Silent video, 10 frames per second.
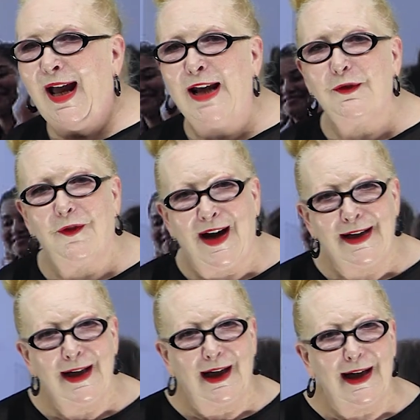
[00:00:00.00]
and
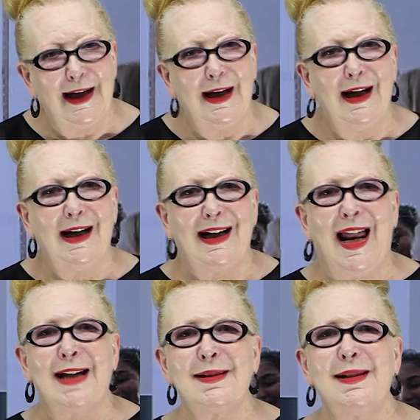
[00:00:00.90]
finally,
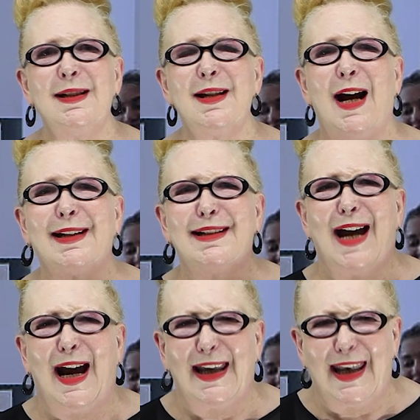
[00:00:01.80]
classes are
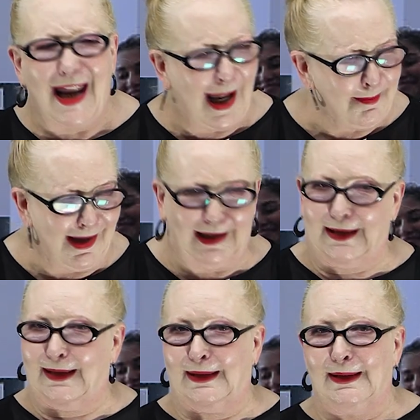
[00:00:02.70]

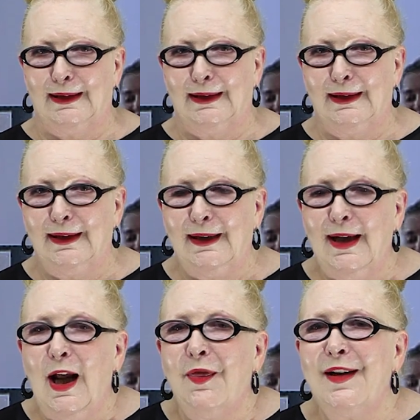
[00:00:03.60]
dynamic.
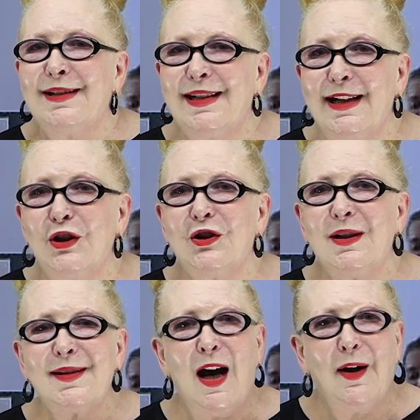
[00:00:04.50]
The
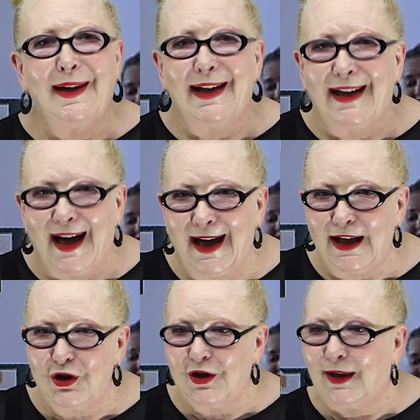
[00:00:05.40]
teachers are
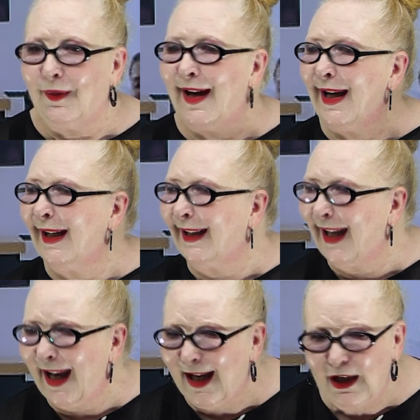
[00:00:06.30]
engaging. They
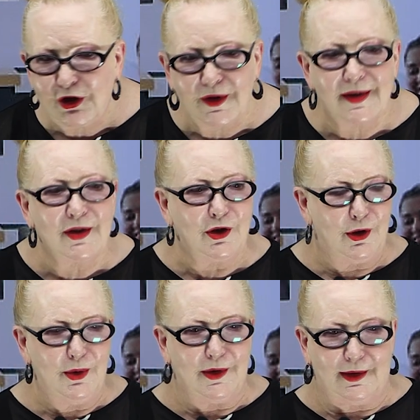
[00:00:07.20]
engage the
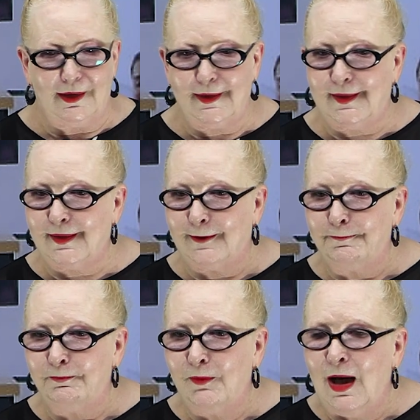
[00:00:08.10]
students.
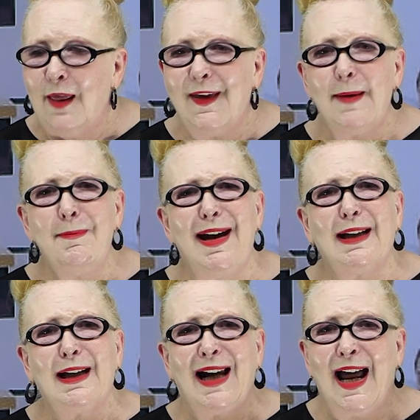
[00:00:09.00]
They
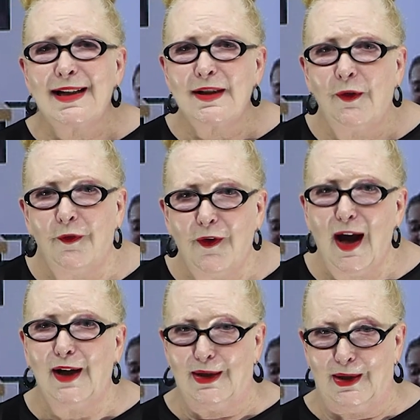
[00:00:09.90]
make class
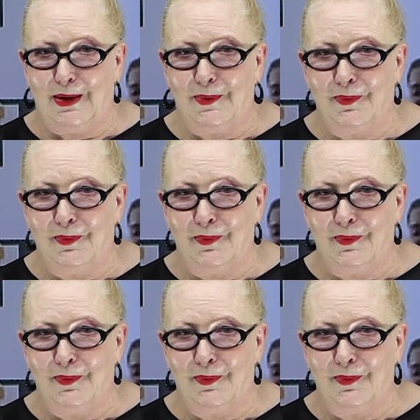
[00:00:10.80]
fun.